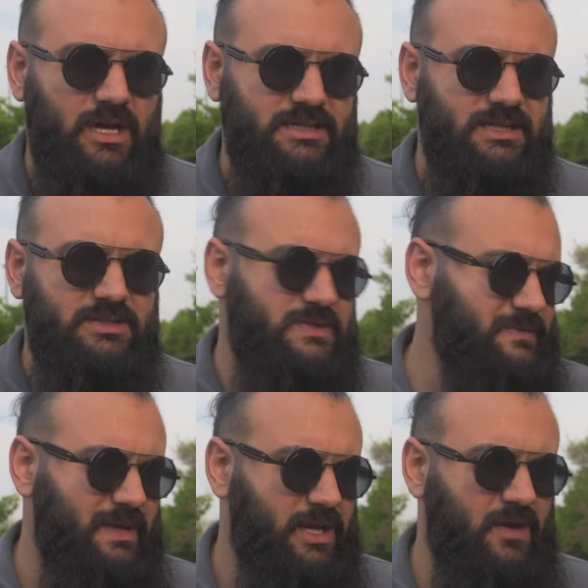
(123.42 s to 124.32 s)
I said too
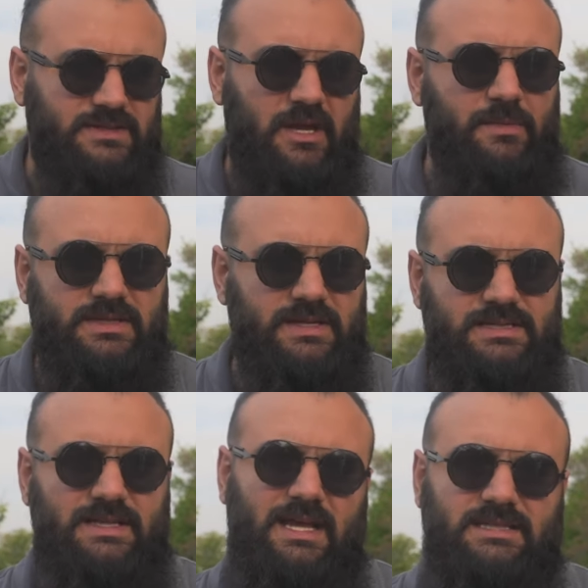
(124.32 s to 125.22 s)
many of
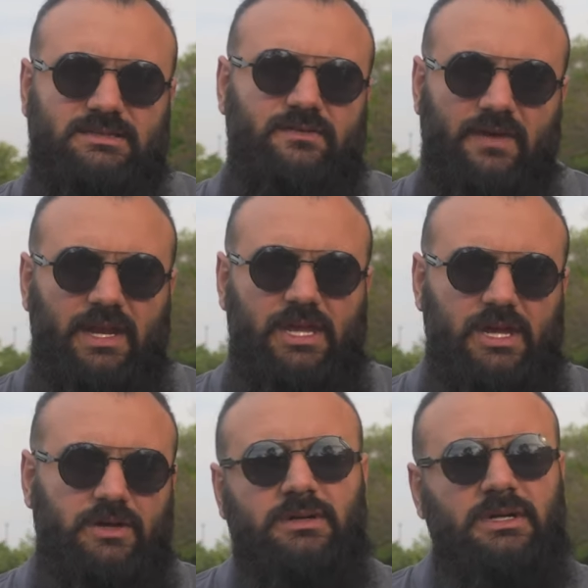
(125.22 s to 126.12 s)
simultaneously last
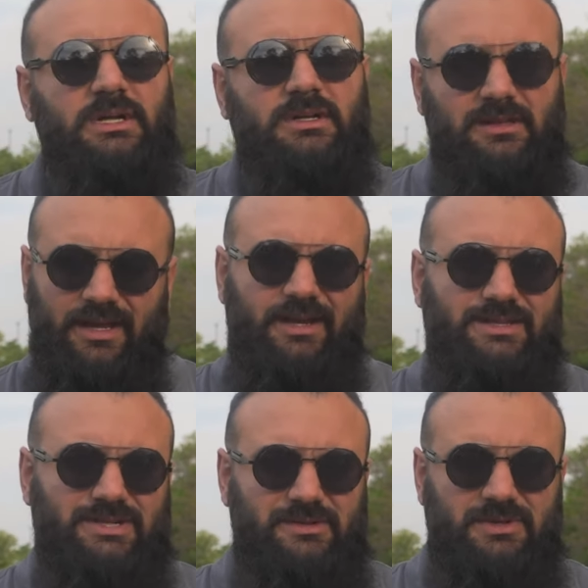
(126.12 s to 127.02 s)
video, link in the
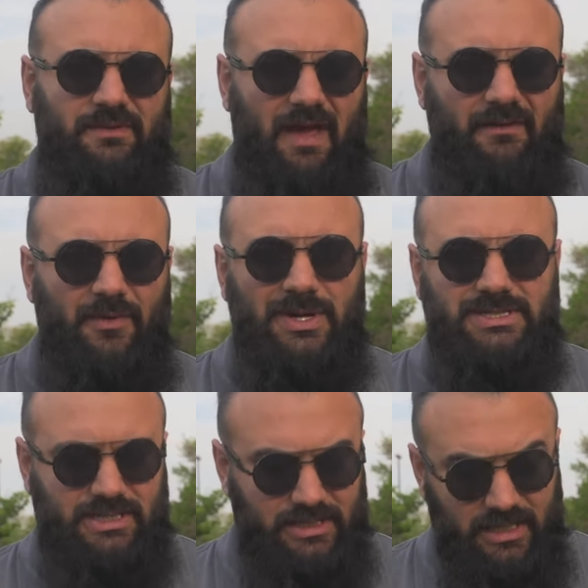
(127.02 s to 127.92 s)
description if you haven't
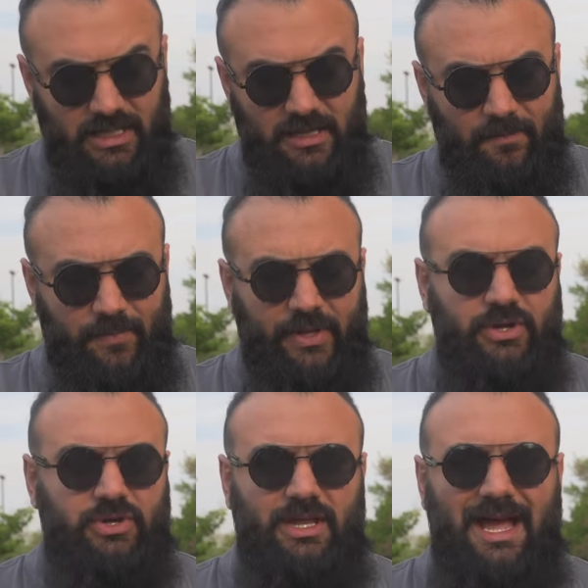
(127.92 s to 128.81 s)
watched it. But you
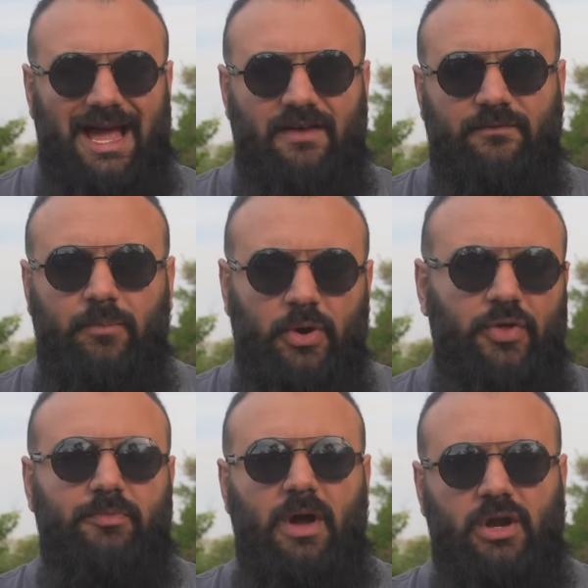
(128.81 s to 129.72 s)
could have
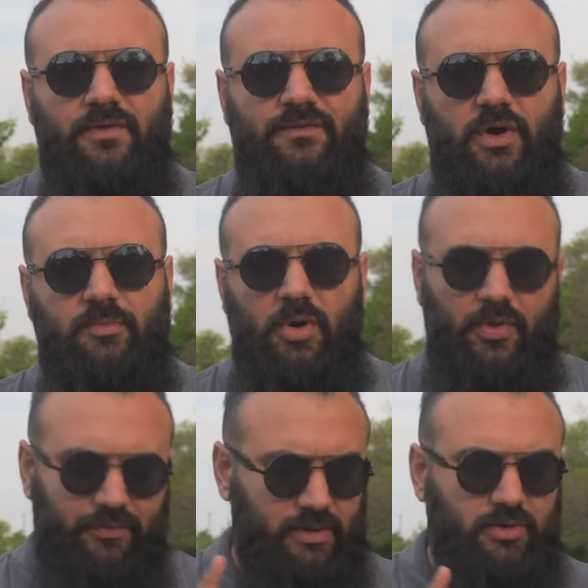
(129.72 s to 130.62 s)
both microphone,
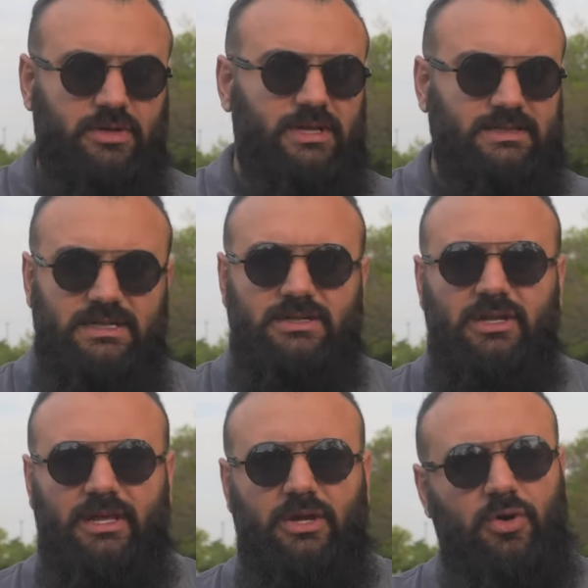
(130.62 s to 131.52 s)
both record
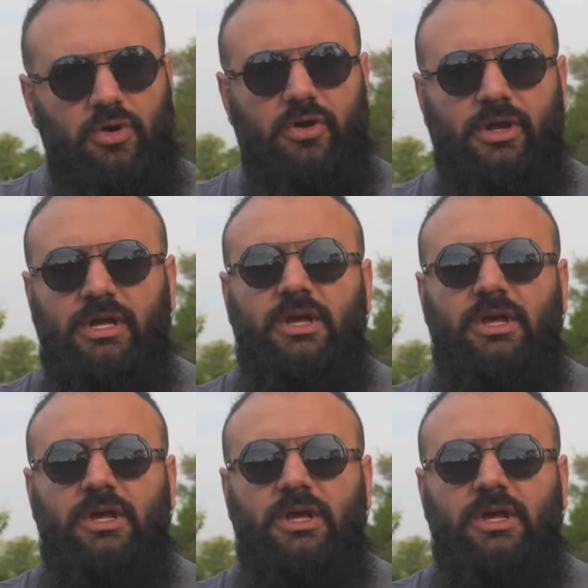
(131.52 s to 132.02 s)
internally, or